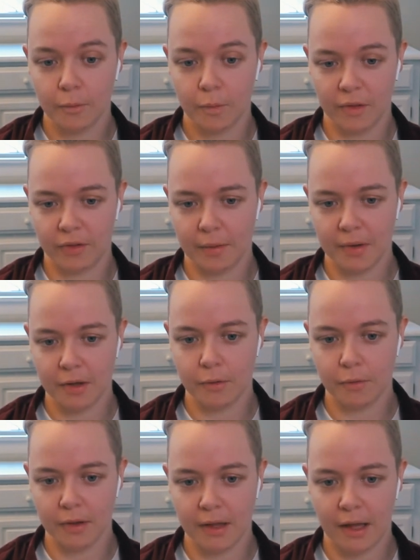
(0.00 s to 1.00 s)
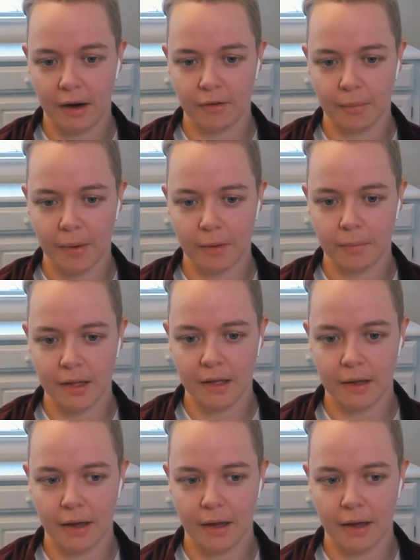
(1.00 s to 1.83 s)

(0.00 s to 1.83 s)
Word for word: with somebody who really cares about me